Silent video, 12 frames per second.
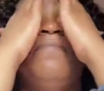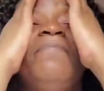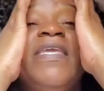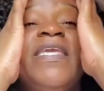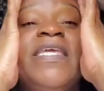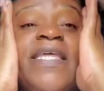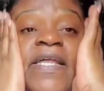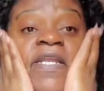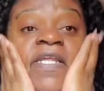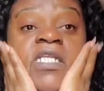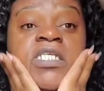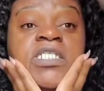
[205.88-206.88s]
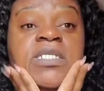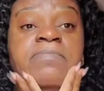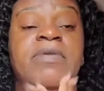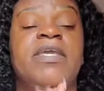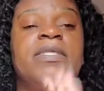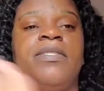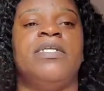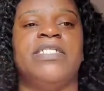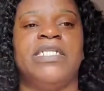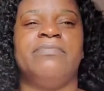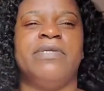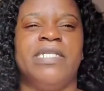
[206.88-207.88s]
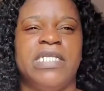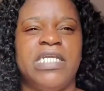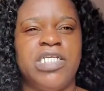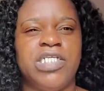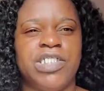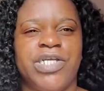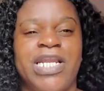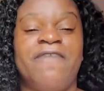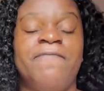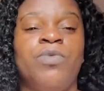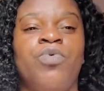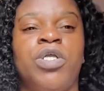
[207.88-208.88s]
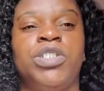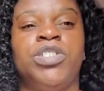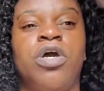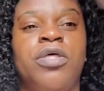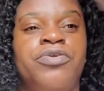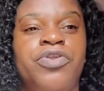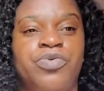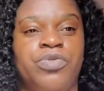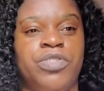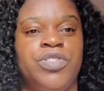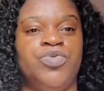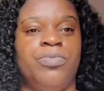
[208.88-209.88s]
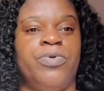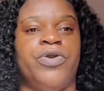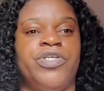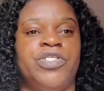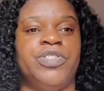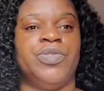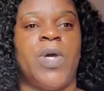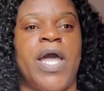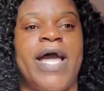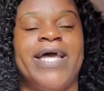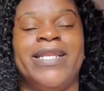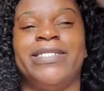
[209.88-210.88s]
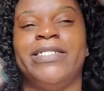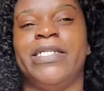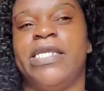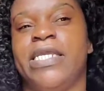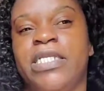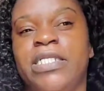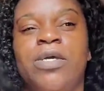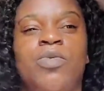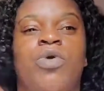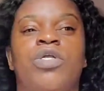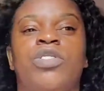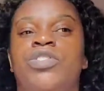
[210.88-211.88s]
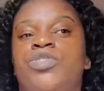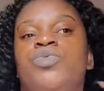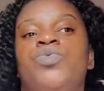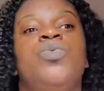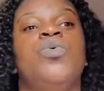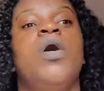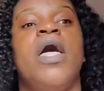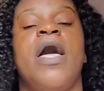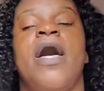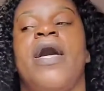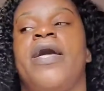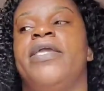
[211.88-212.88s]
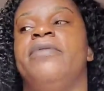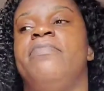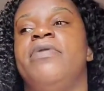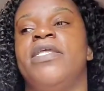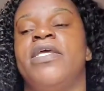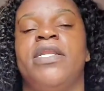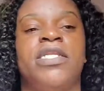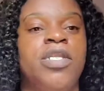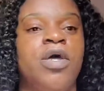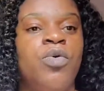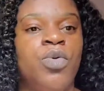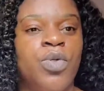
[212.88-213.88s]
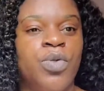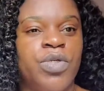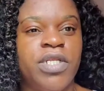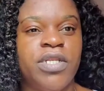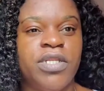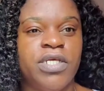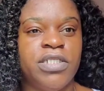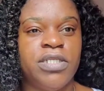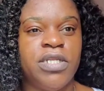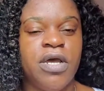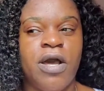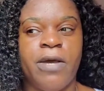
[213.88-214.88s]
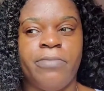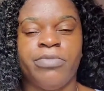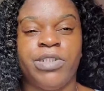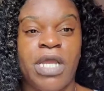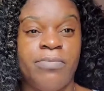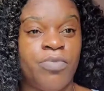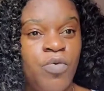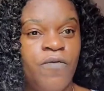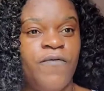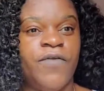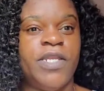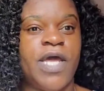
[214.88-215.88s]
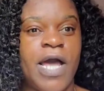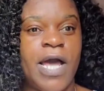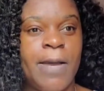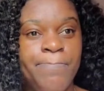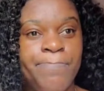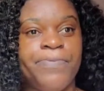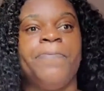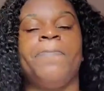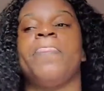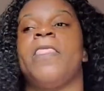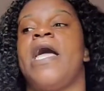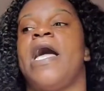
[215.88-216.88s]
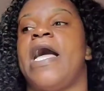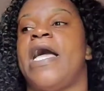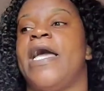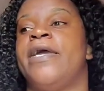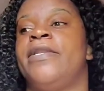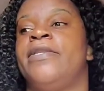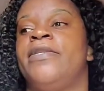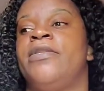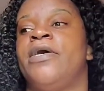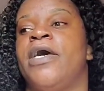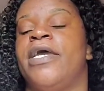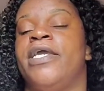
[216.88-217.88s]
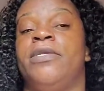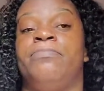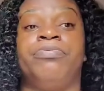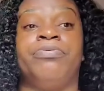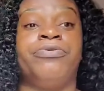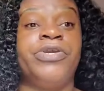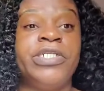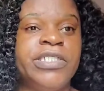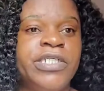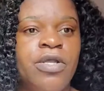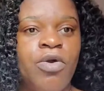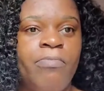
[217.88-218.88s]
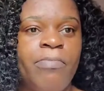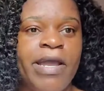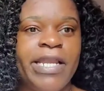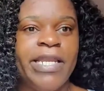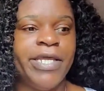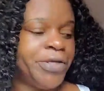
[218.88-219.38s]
immediately, just to make things a little bit easier, and I've been watching other YouTubers, so I had a little hint on what to do. I immediately downloaded the Jam COVID app, and I printed out my